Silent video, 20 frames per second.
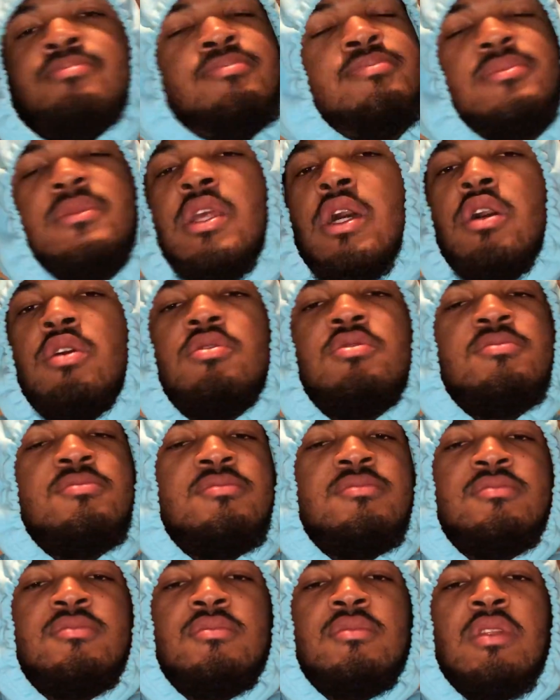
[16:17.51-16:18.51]
No.
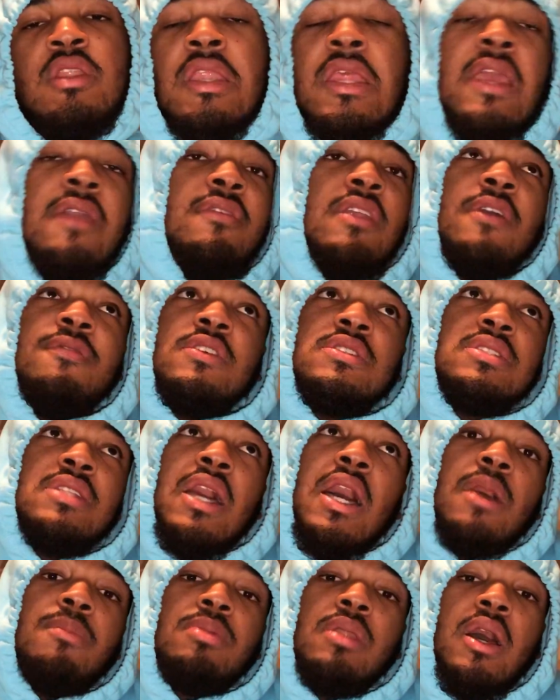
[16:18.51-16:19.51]
Even if it's
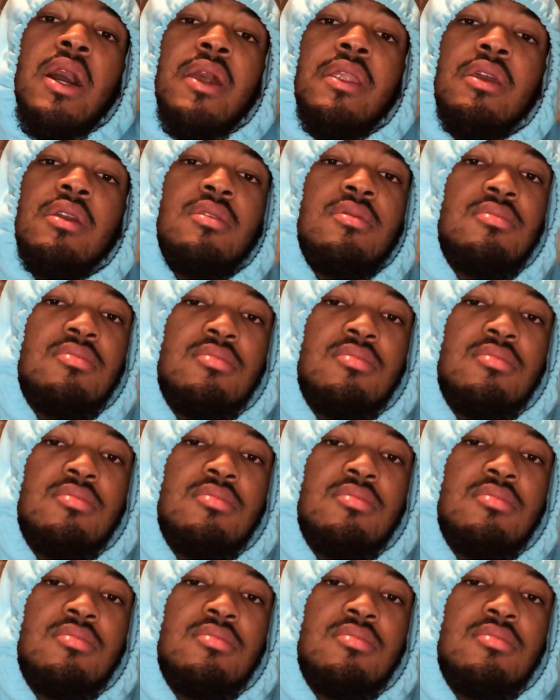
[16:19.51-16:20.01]
not plotted.